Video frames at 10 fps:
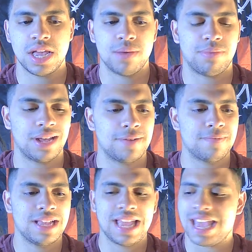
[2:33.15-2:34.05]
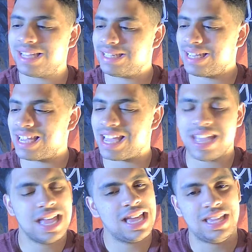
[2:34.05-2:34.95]
But it's like,
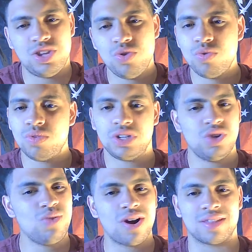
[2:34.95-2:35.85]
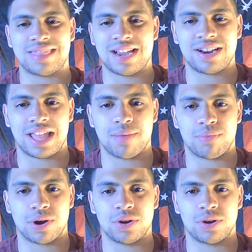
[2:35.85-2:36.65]
you aren't there yet, bro.